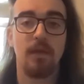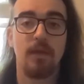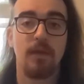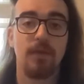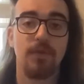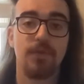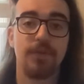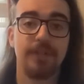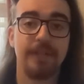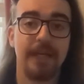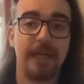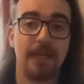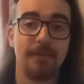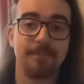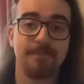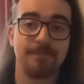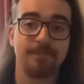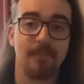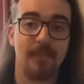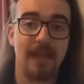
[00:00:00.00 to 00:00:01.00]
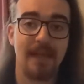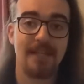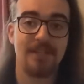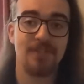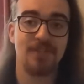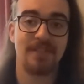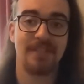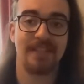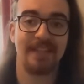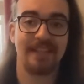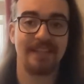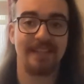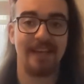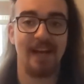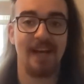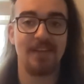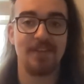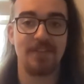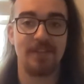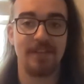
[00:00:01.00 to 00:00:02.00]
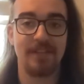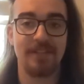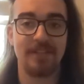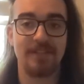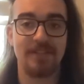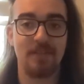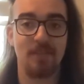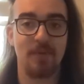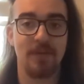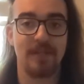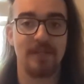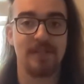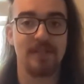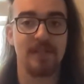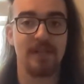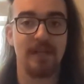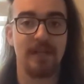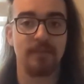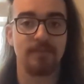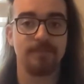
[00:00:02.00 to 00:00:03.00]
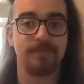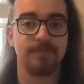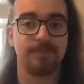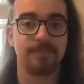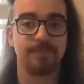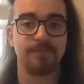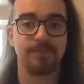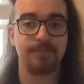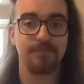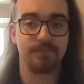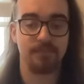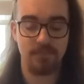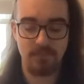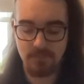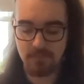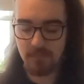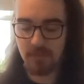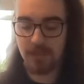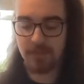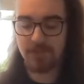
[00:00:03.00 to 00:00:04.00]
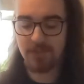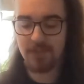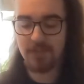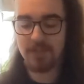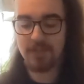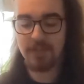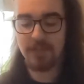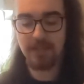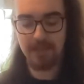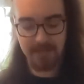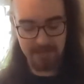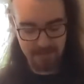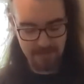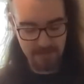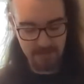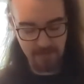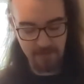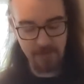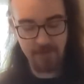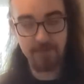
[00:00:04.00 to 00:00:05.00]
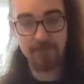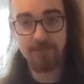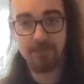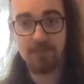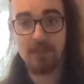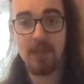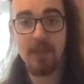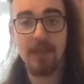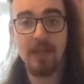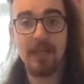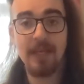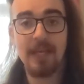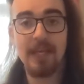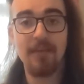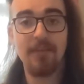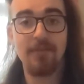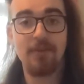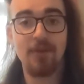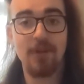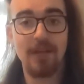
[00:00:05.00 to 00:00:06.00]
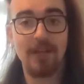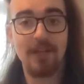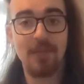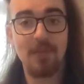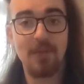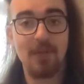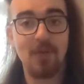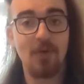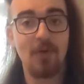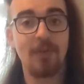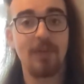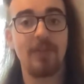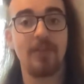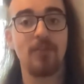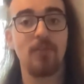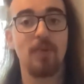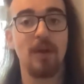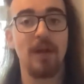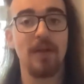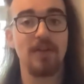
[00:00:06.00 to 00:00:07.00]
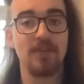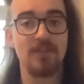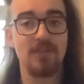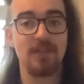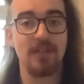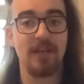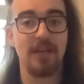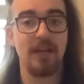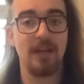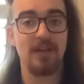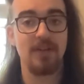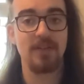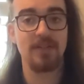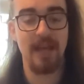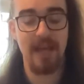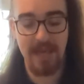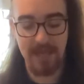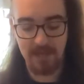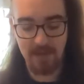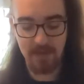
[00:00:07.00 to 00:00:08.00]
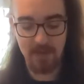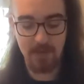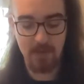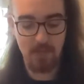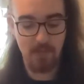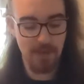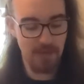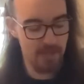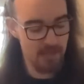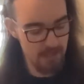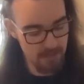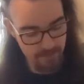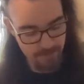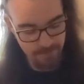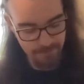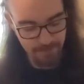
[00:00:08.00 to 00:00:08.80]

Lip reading: So yeah, it's just a guitar. It's just a pick slide. So usually, I don't know if you need to be taught this, but I'll just angle the pick